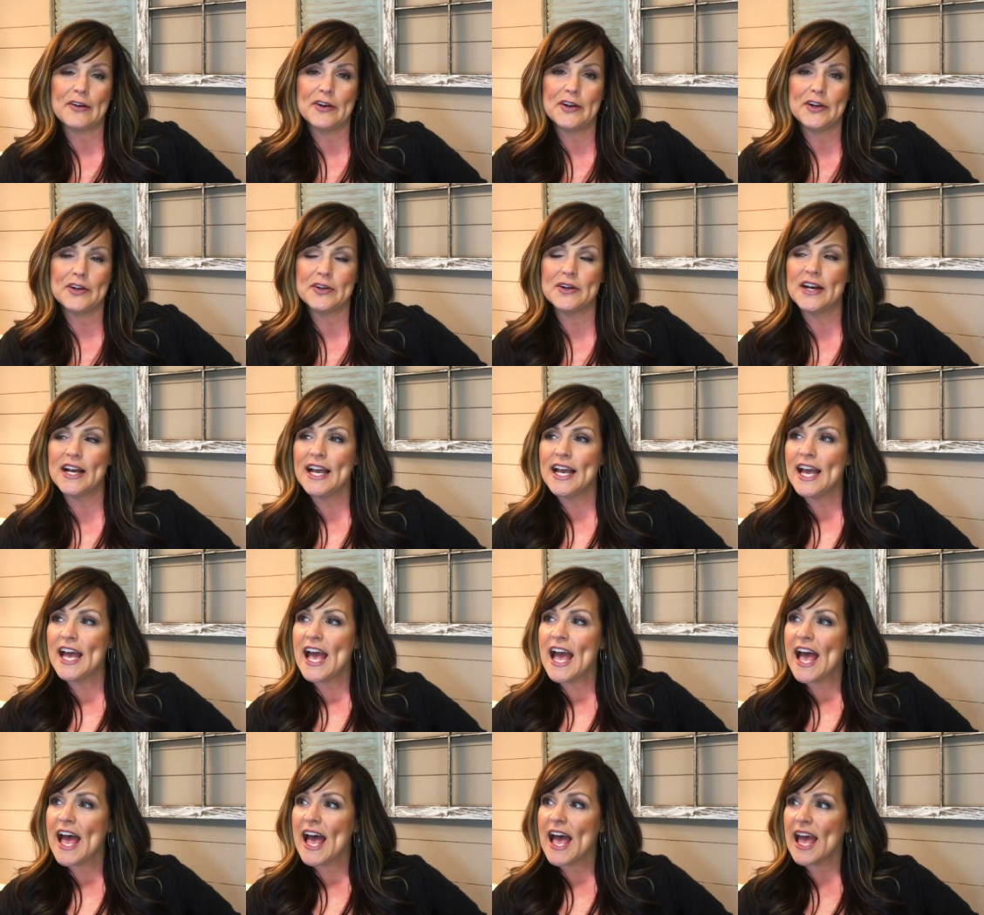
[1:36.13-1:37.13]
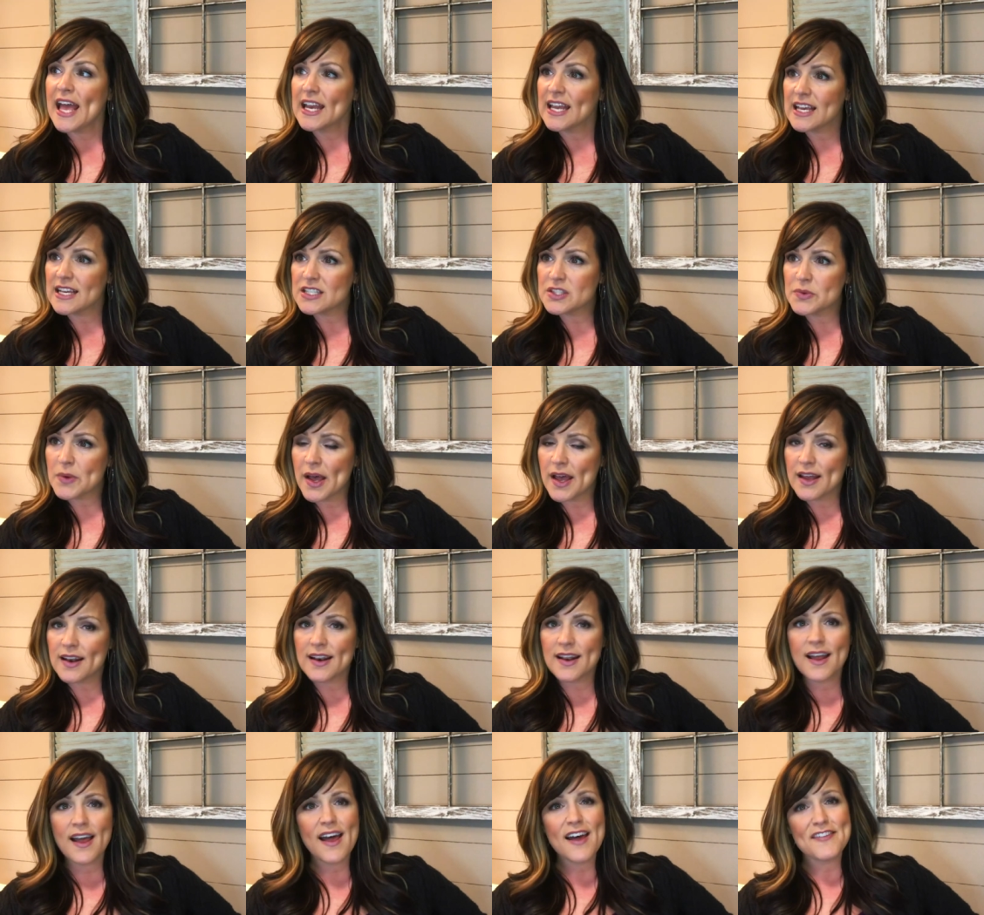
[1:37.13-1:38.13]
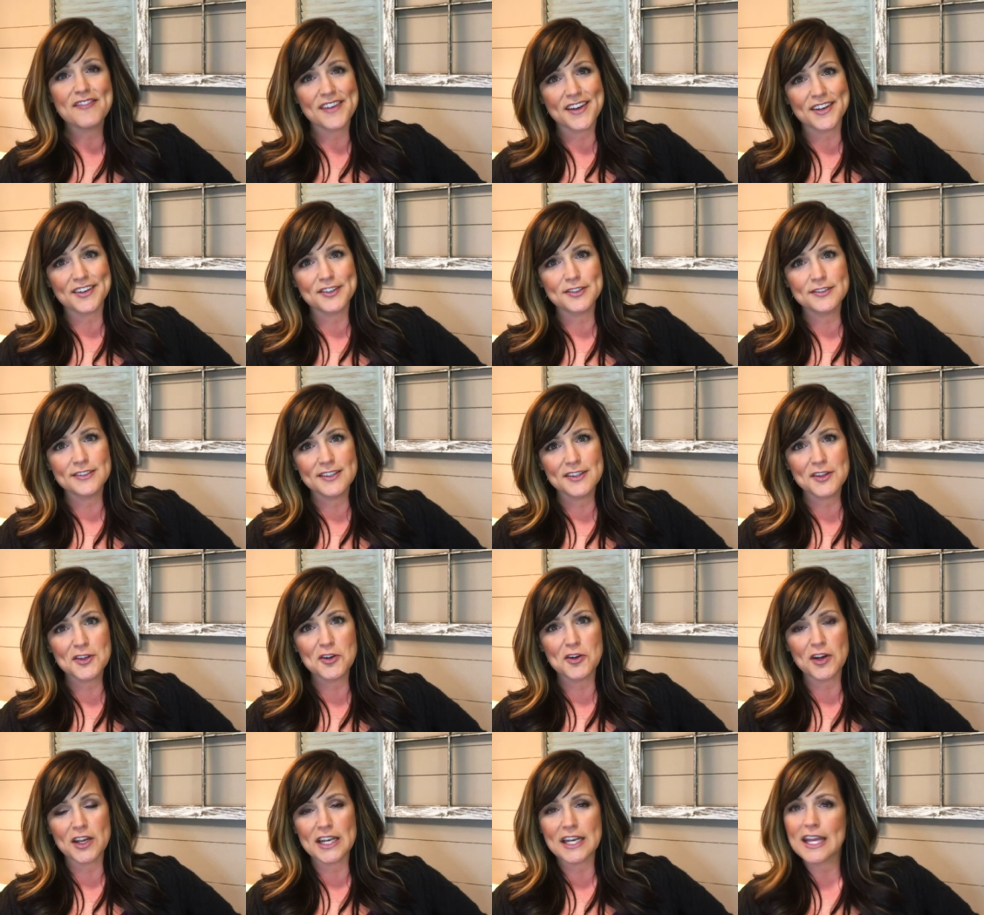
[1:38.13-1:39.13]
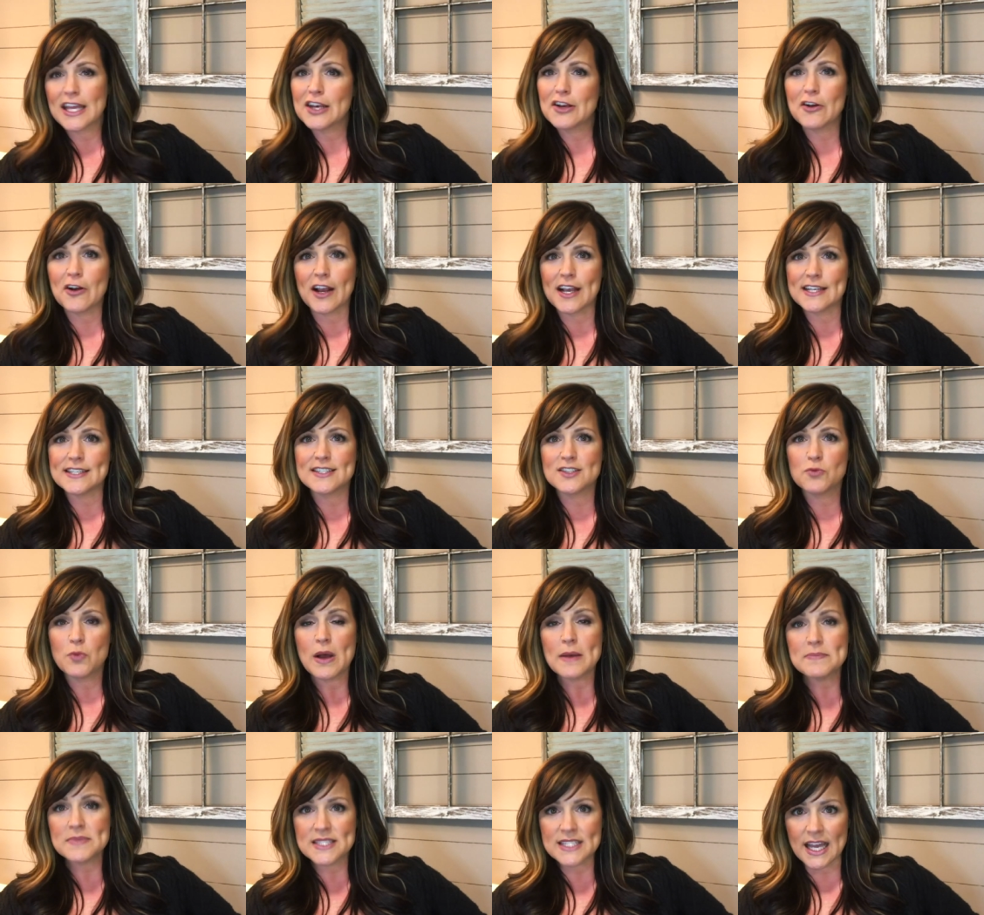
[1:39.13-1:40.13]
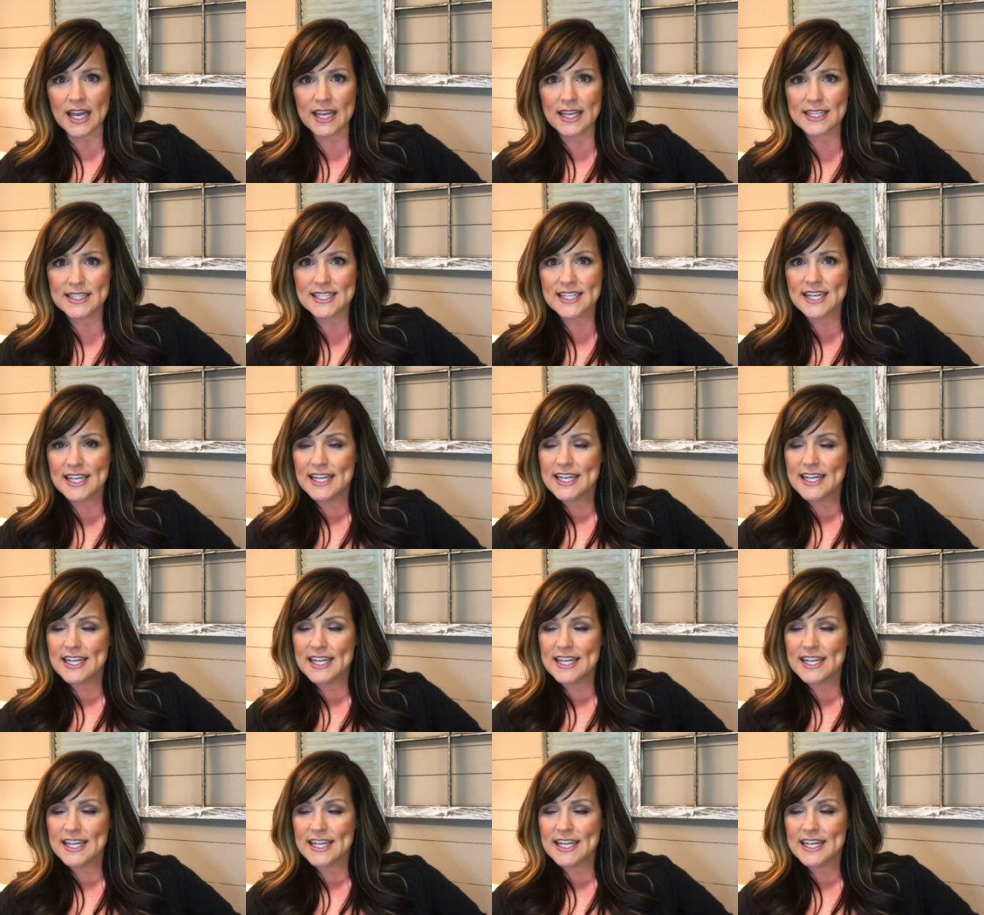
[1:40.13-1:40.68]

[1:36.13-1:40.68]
don't know. And guess what? I found the Grit and Grace website.